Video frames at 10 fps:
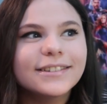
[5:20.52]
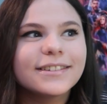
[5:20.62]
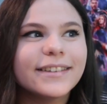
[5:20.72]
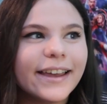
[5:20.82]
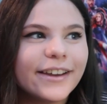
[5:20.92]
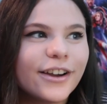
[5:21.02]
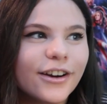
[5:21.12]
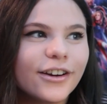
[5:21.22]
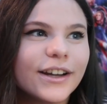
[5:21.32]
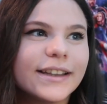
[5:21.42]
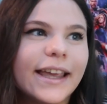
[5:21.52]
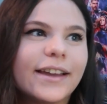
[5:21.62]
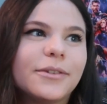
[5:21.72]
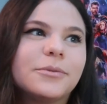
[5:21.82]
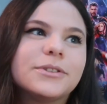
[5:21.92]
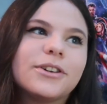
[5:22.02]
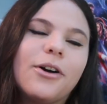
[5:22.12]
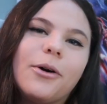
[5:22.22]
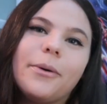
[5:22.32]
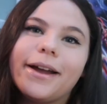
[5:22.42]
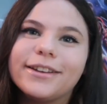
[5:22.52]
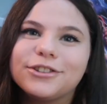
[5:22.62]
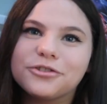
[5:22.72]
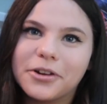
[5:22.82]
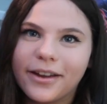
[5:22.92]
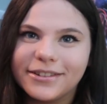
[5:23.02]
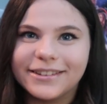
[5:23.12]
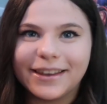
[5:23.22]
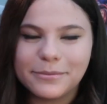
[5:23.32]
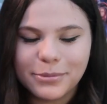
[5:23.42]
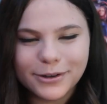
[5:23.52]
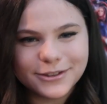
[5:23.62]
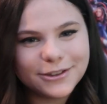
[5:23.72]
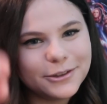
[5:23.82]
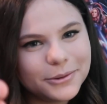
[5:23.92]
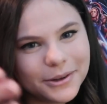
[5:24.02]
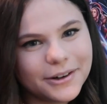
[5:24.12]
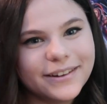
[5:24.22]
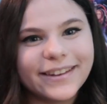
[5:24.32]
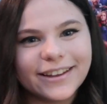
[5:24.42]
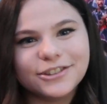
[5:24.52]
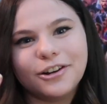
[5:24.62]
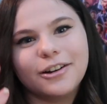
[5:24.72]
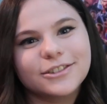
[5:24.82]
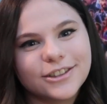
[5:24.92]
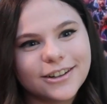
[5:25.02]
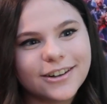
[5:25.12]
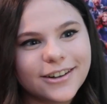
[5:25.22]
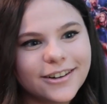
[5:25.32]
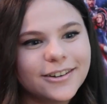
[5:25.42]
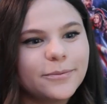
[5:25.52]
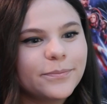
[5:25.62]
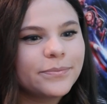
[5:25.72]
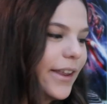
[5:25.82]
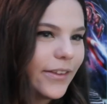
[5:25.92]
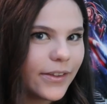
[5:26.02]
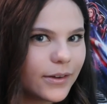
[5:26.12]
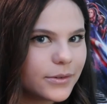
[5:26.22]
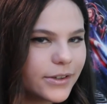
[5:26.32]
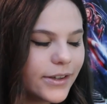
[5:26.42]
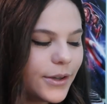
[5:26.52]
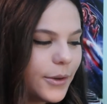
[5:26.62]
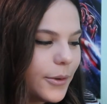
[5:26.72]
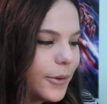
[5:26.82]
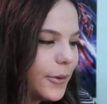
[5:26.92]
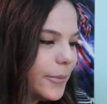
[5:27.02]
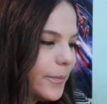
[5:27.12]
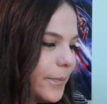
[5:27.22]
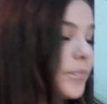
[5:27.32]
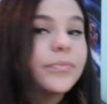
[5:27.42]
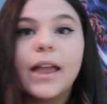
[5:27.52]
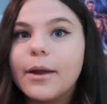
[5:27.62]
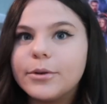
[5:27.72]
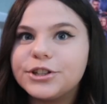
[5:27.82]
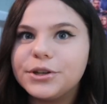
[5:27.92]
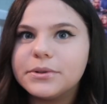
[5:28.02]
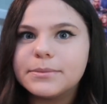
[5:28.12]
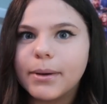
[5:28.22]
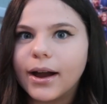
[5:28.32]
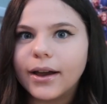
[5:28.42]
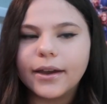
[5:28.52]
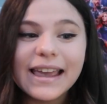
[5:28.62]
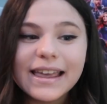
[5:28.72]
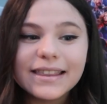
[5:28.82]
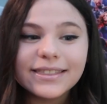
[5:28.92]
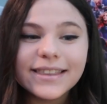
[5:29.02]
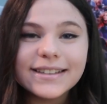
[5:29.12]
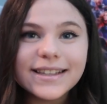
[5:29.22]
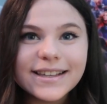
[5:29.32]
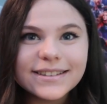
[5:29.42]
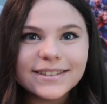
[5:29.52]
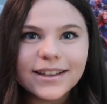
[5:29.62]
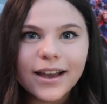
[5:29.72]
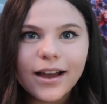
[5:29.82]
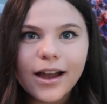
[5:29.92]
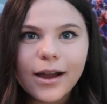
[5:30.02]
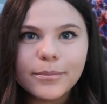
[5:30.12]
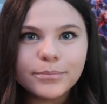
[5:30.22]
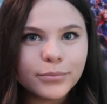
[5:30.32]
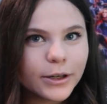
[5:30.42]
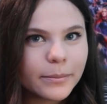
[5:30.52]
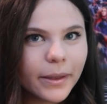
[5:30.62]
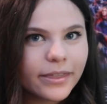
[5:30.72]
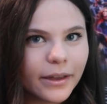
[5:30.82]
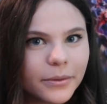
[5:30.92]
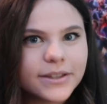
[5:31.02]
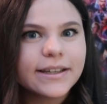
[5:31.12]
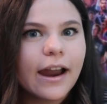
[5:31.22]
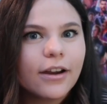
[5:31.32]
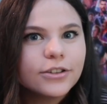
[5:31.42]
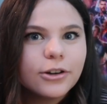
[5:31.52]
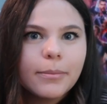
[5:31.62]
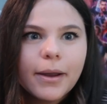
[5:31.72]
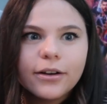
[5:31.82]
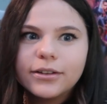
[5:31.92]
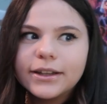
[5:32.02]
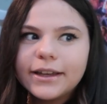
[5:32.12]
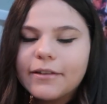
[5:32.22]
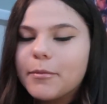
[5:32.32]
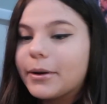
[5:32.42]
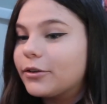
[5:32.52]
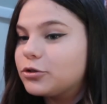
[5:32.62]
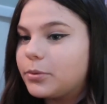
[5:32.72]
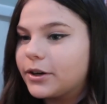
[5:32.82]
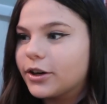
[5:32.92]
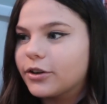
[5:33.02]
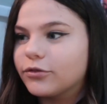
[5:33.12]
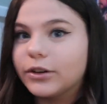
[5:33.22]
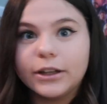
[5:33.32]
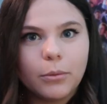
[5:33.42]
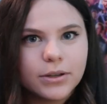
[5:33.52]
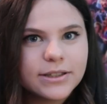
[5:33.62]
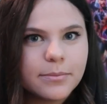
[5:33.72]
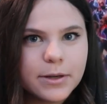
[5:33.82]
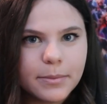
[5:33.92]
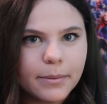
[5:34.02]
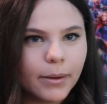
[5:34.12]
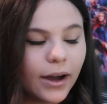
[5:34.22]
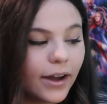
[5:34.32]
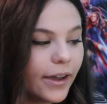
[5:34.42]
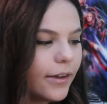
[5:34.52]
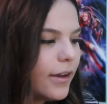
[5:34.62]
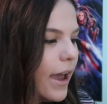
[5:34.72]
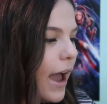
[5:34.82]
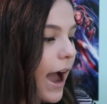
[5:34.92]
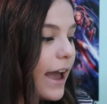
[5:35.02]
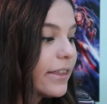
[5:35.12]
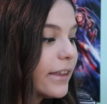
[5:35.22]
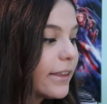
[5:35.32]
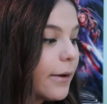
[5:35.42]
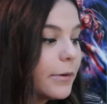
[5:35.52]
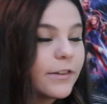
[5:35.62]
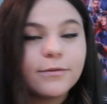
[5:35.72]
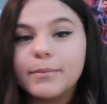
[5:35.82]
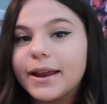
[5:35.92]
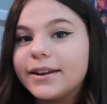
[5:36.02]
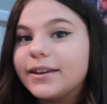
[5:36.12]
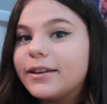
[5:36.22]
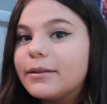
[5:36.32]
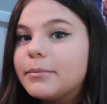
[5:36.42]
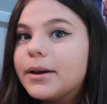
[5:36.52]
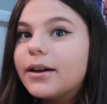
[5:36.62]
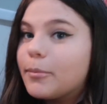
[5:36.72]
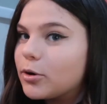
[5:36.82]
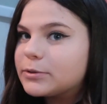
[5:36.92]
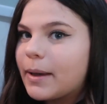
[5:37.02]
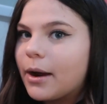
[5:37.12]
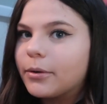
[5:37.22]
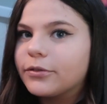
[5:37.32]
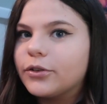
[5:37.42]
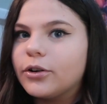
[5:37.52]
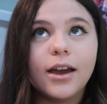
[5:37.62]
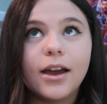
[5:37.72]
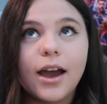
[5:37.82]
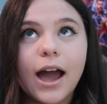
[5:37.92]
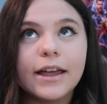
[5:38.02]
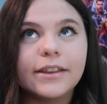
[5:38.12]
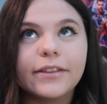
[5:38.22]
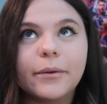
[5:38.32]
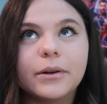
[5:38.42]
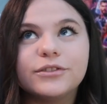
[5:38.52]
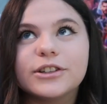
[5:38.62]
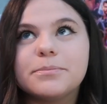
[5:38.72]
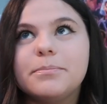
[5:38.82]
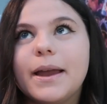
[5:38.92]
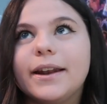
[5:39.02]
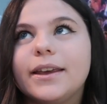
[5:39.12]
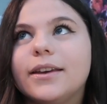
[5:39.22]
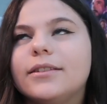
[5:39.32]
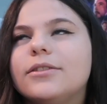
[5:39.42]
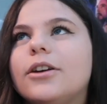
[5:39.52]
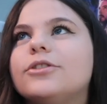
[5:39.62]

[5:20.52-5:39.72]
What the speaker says: like her and like was always trying to like pursue her and like talk to her. I thought that was cute. I wish he was bi. This is a pretty big thing with his character apparently. Everybody on Twitter really wants him to be bi. I think that would have made him the most powerful. I think that would have just made it